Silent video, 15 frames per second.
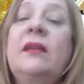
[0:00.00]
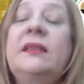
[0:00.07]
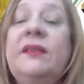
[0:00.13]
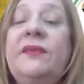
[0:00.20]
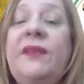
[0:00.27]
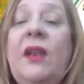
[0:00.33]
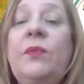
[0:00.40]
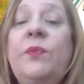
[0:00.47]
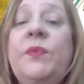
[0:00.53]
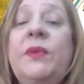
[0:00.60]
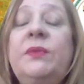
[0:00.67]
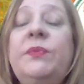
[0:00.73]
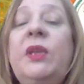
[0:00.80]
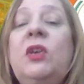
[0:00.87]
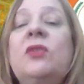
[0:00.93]

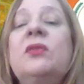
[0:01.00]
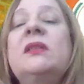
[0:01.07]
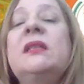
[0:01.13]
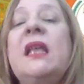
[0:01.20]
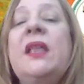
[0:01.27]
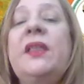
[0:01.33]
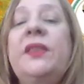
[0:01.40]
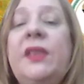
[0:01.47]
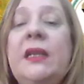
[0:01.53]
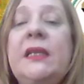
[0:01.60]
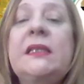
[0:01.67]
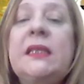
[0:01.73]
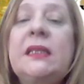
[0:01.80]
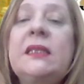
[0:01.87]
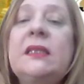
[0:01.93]
development, because there
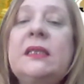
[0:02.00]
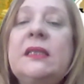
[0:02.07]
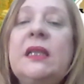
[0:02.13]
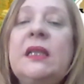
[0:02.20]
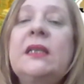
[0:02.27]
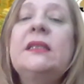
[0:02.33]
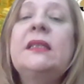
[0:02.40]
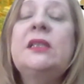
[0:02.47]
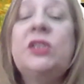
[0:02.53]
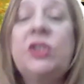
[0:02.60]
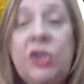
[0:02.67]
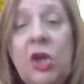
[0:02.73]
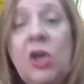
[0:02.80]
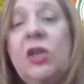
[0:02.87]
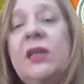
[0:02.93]
is a
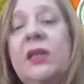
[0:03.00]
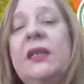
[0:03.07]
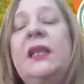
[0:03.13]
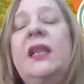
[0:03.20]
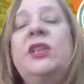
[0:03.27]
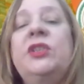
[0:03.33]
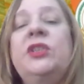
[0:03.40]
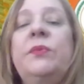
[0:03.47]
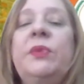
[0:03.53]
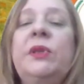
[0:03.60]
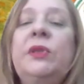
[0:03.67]
strong relation